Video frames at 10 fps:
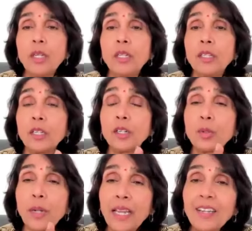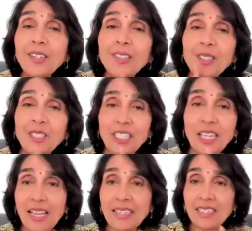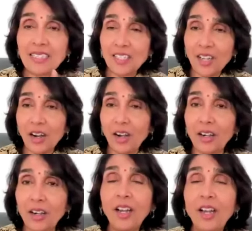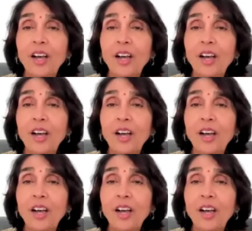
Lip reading: the greater the chances are